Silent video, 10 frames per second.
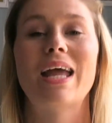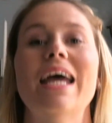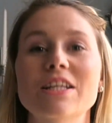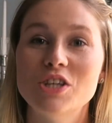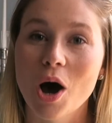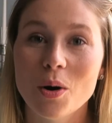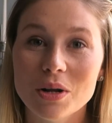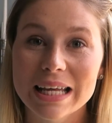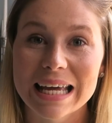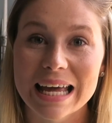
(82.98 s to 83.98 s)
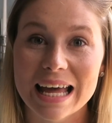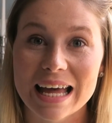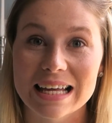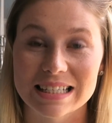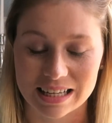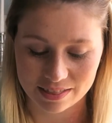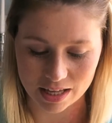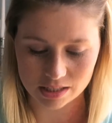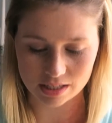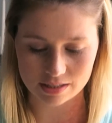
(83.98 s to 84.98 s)
It totally is!
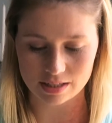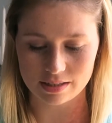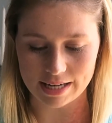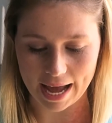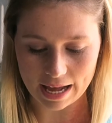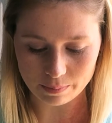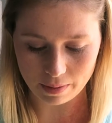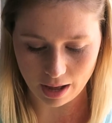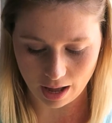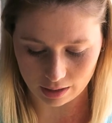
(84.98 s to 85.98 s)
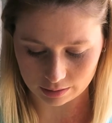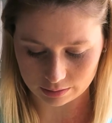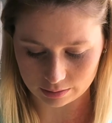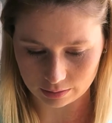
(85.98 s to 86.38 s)
This is the dad box.